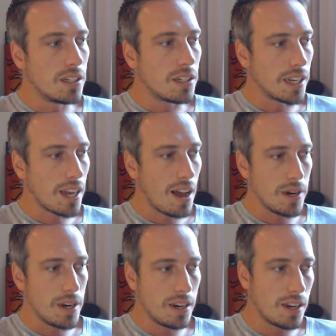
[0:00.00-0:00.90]
like I've
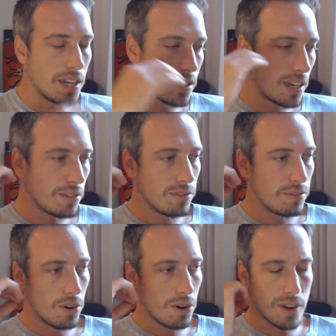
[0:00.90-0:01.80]
been asked like
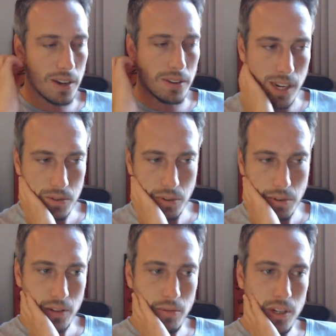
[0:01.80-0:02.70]
4 or 5 times for
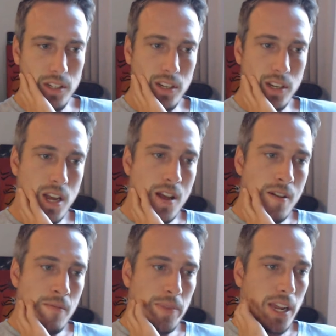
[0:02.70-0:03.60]
one at once,
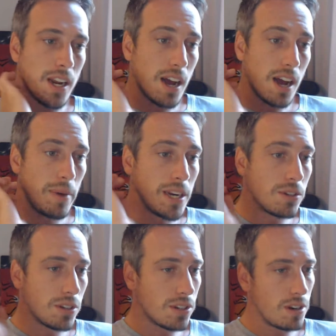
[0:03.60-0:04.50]
then I might
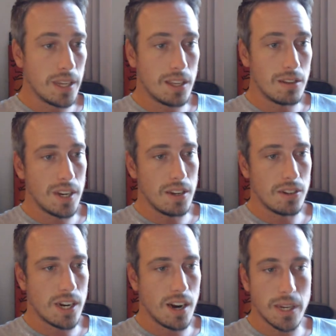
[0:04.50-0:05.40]
as well start making
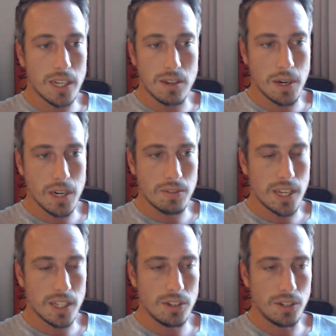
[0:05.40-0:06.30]
videos there and make some money off
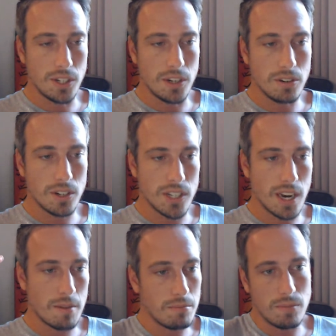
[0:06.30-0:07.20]
that too, you know, because
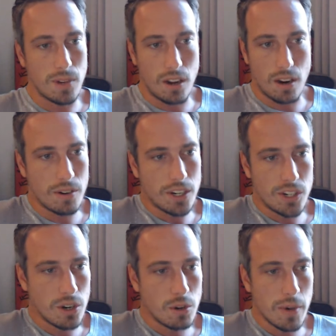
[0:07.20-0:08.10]
then I'm already
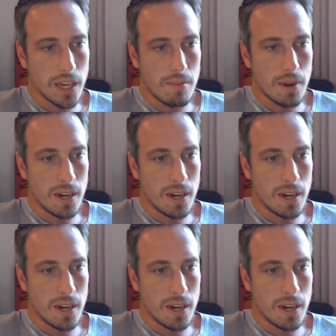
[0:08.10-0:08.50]
showing my game